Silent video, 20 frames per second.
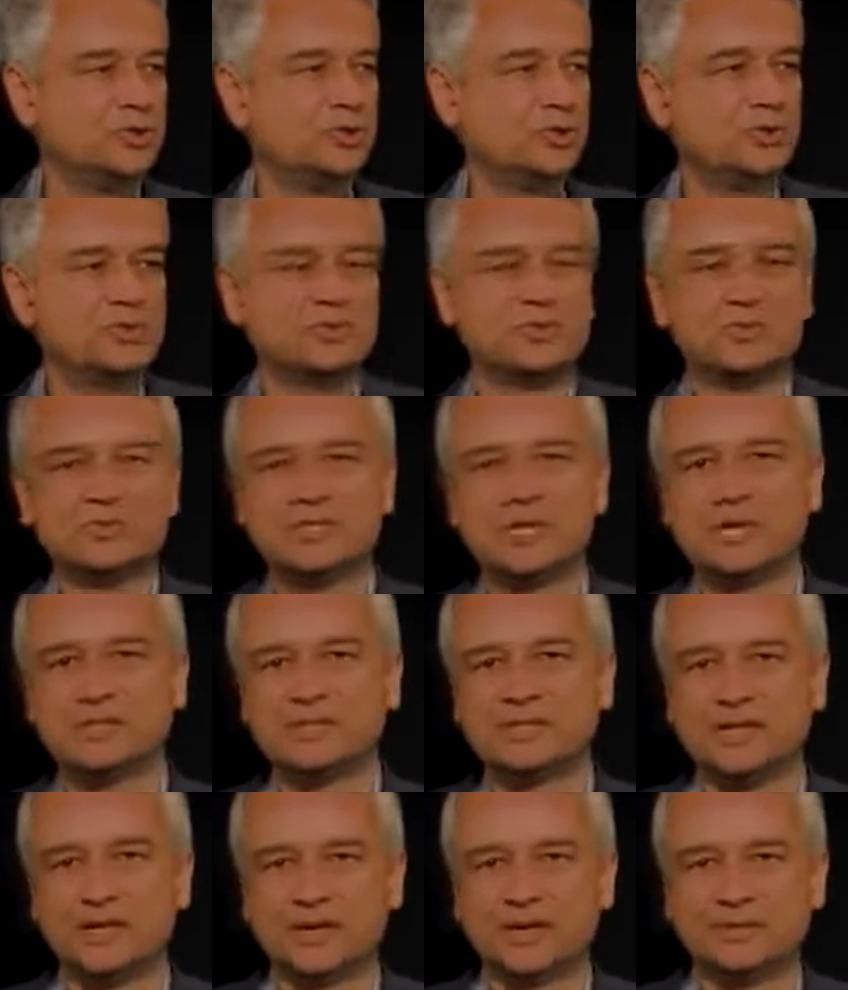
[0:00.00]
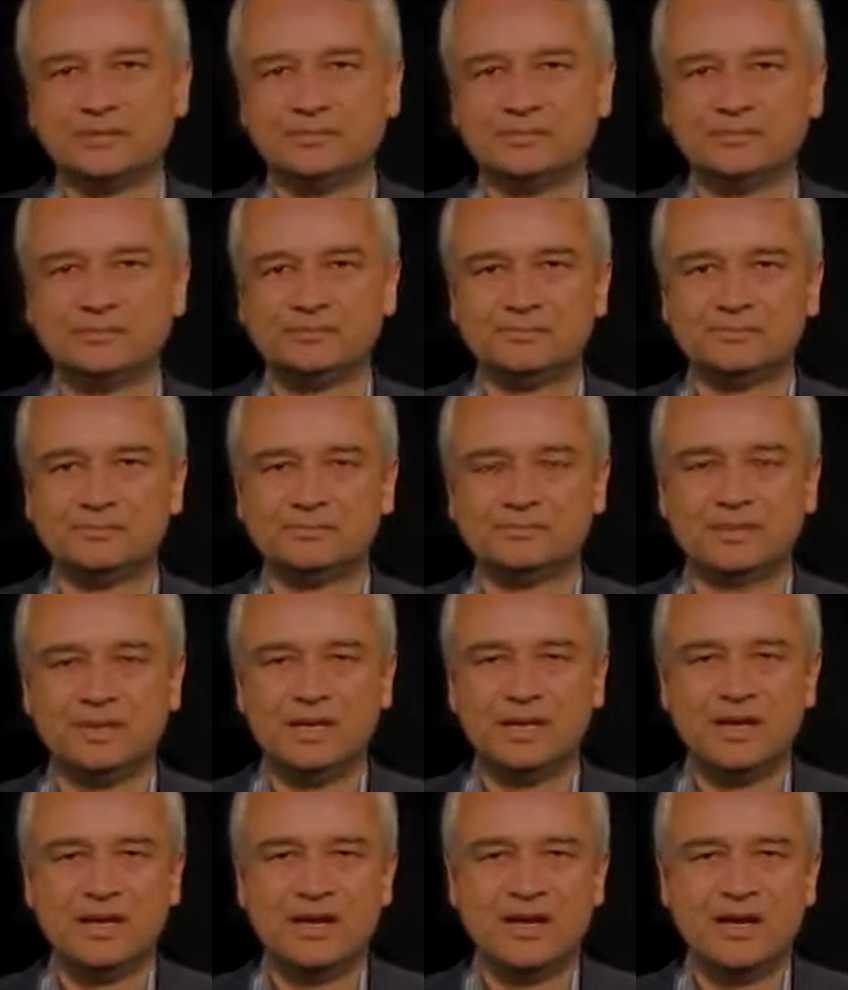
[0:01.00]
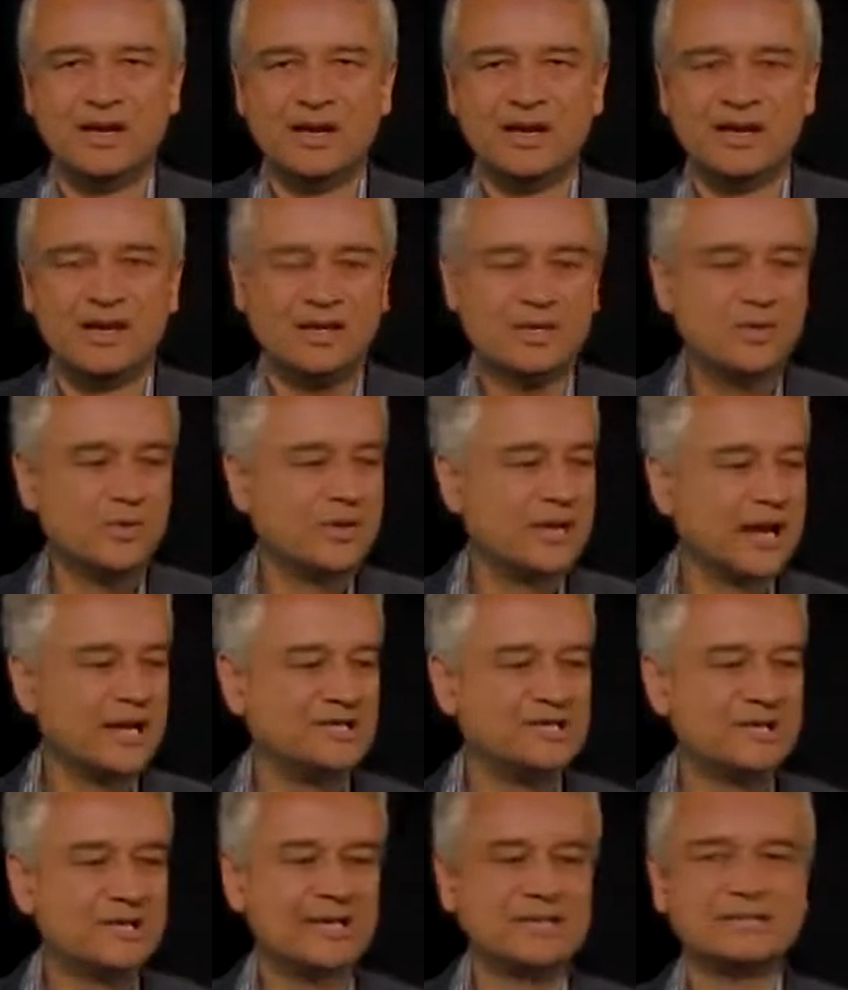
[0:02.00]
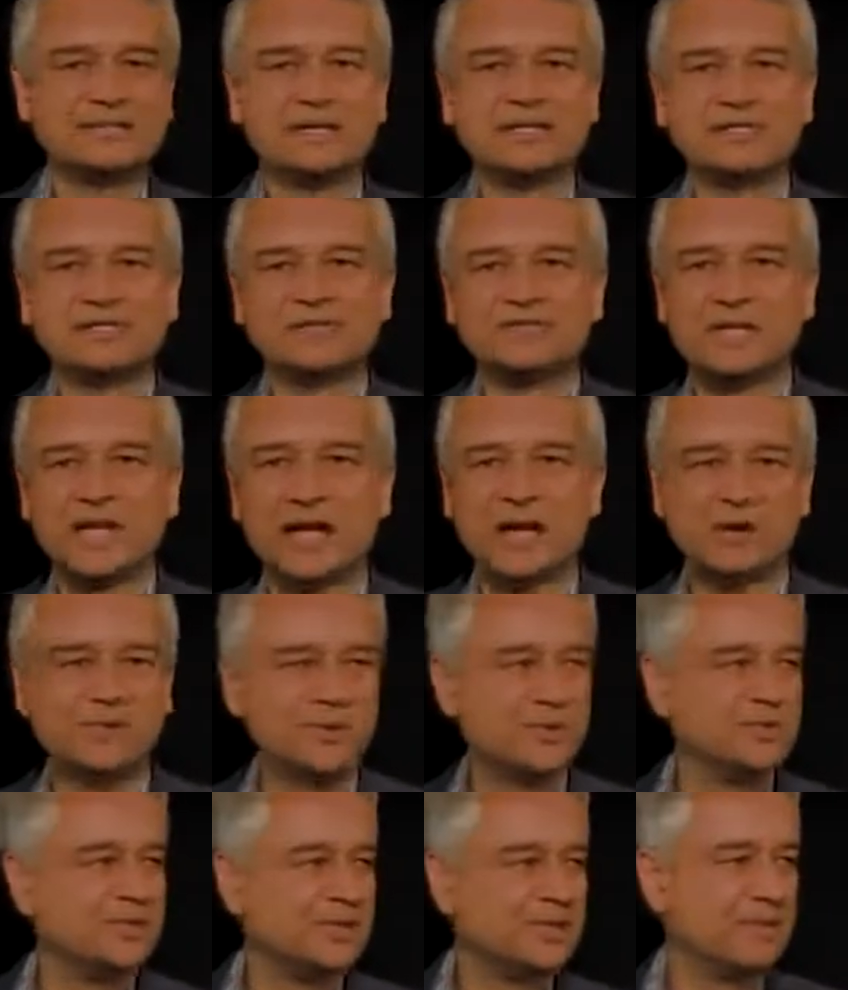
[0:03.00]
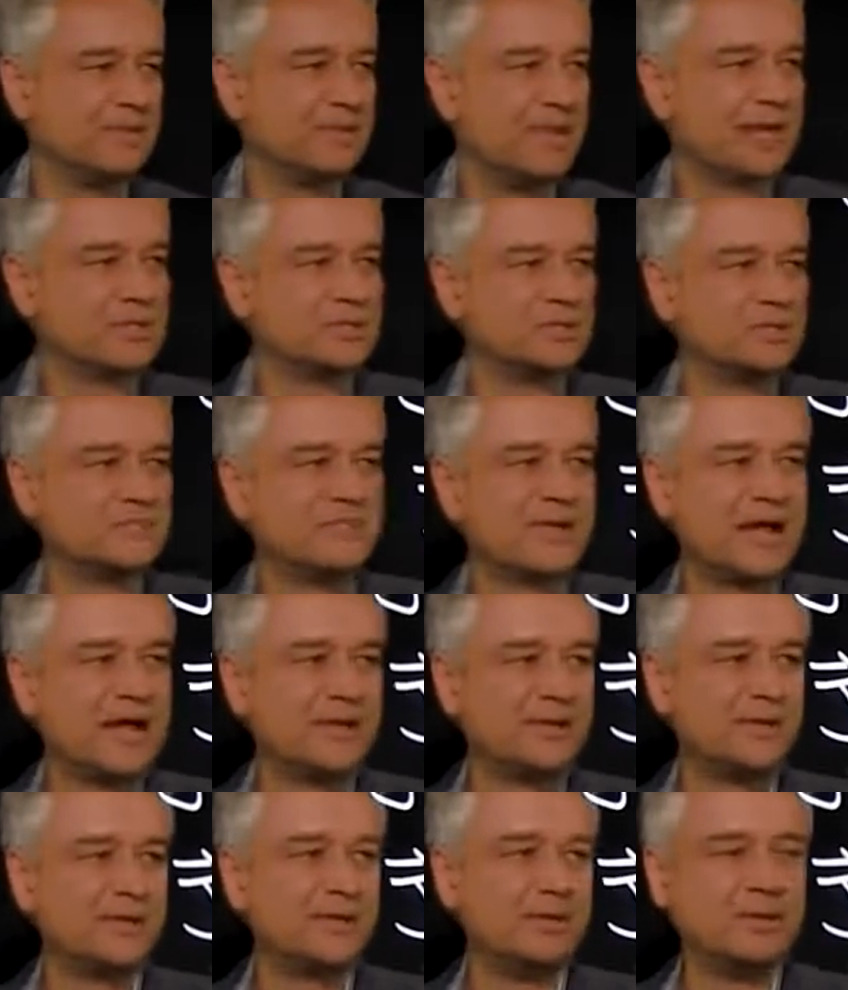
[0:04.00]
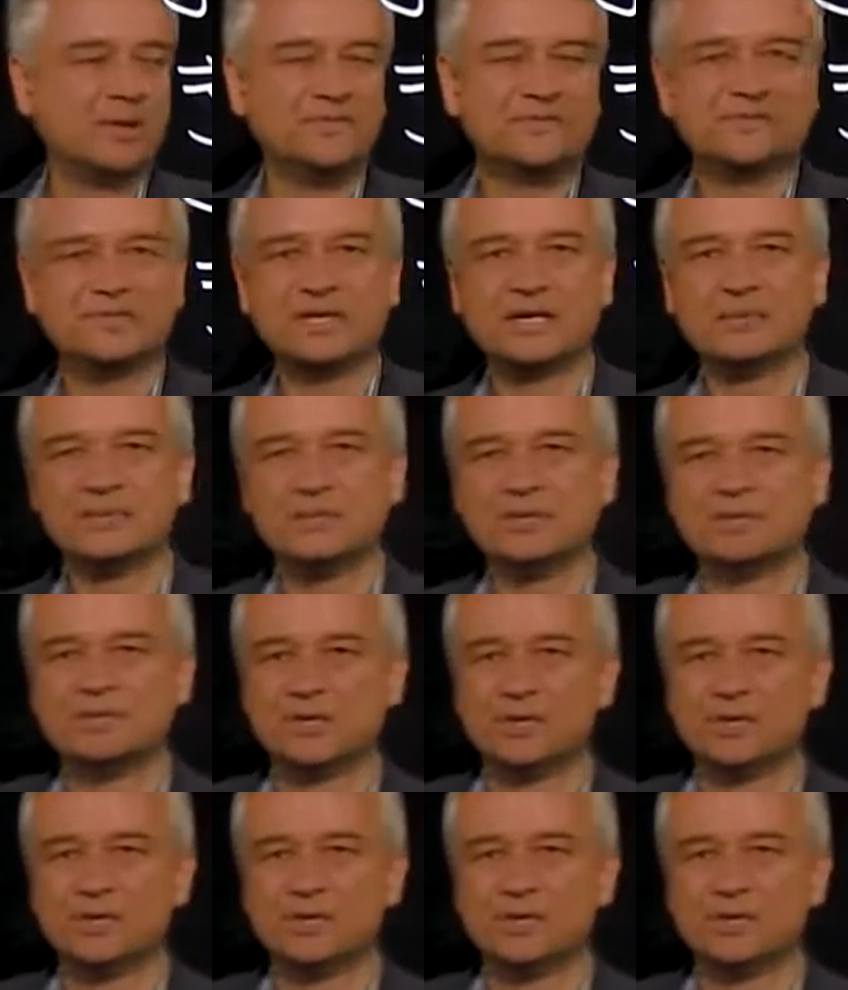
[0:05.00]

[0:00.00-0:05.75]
Drude's result here, you can actually get a sense of tau using the measured value of sigma.